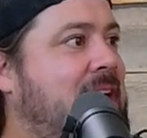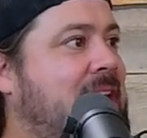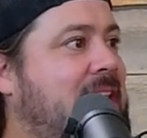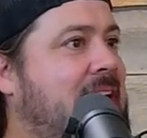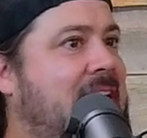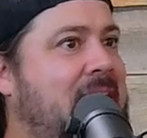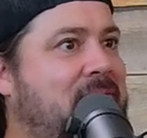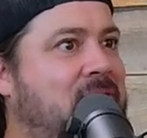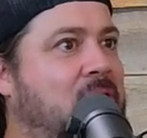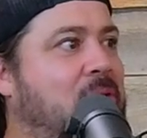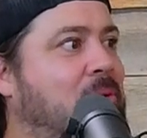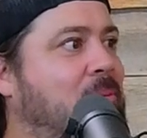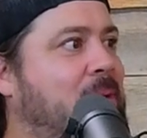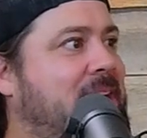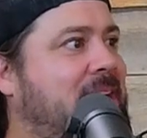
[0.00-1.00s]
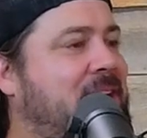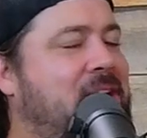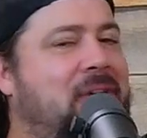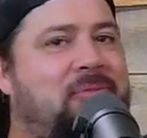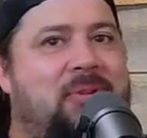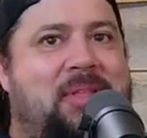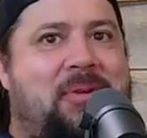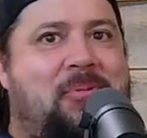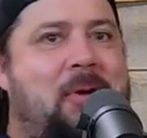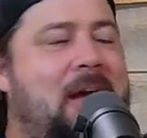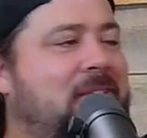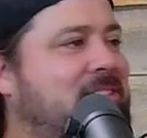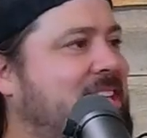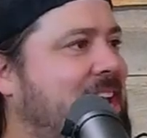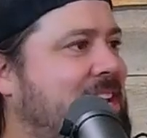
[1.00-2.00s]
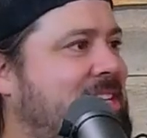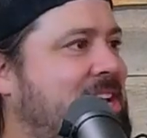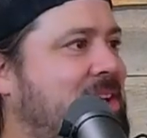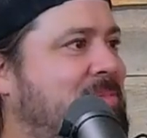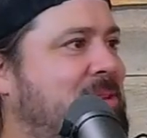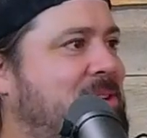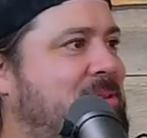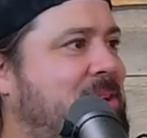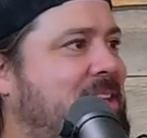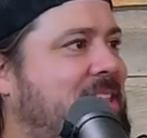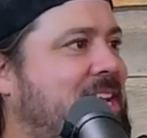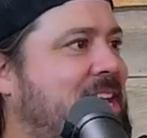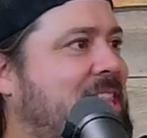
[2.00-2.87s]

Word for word: and they have the whole weekend off where their wives can't tell them to do anything,